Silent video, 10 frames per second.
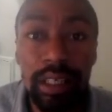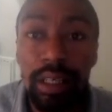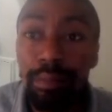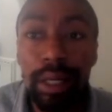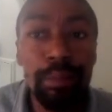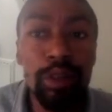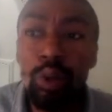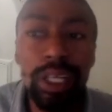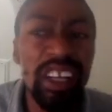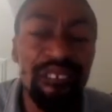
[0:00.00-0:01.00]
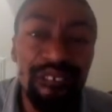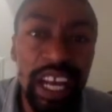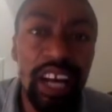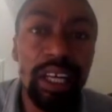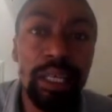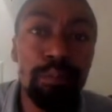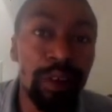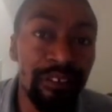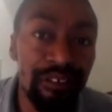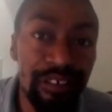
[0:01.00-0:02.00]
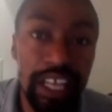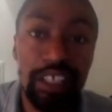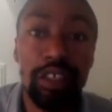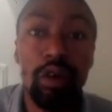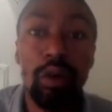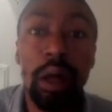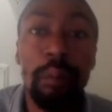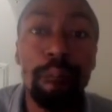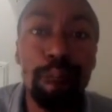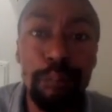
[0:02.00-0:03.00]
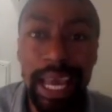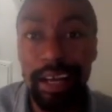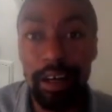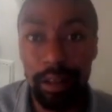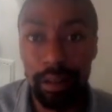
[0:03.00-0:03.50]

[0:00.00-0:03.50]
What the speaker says: but do it in a very professional manner.